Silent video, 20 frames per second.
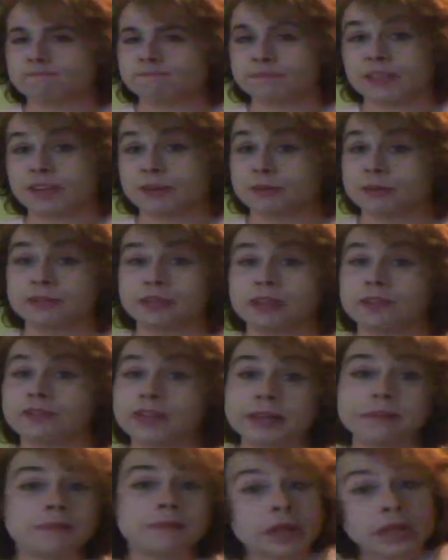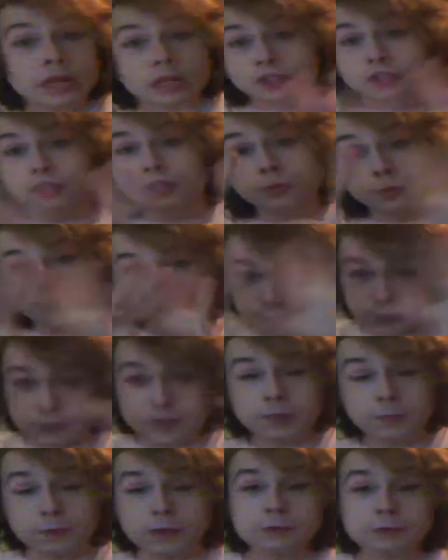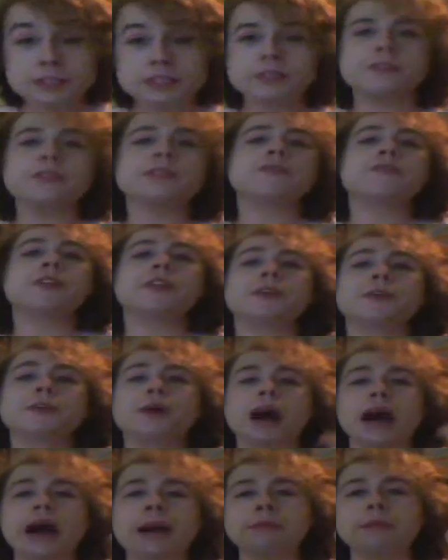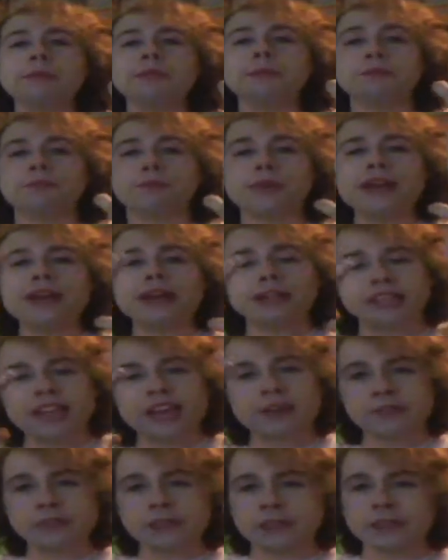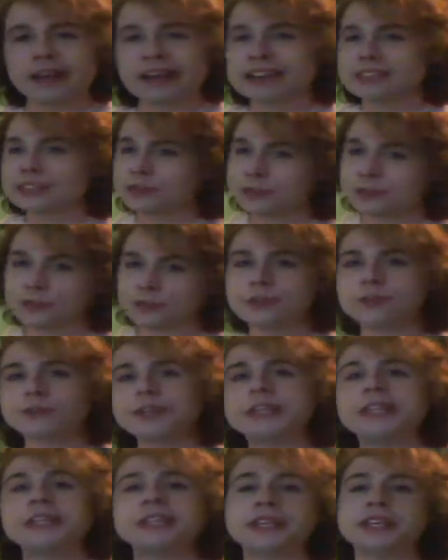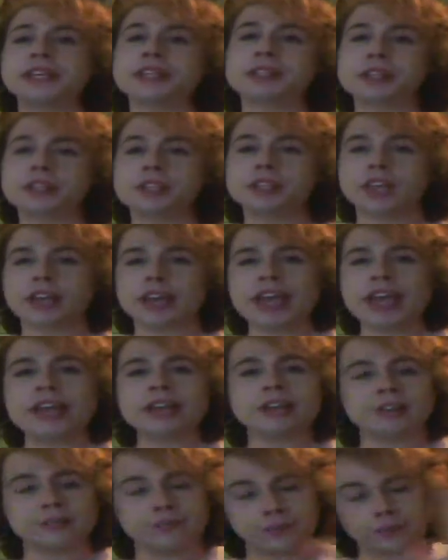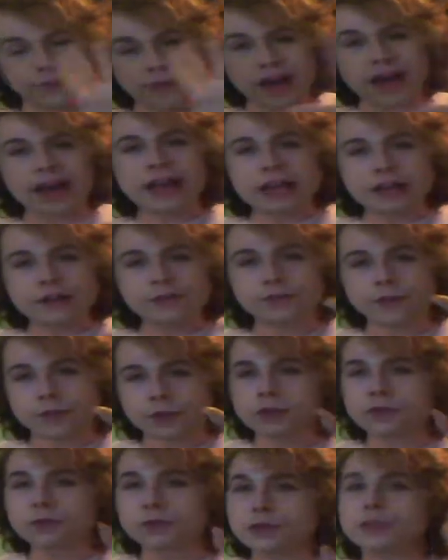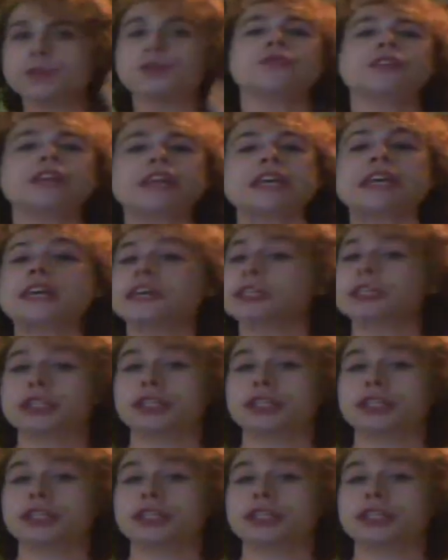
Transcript: That was lovely. So for the purposes of this video, I'm going to break down the last 15 years into 5 3-year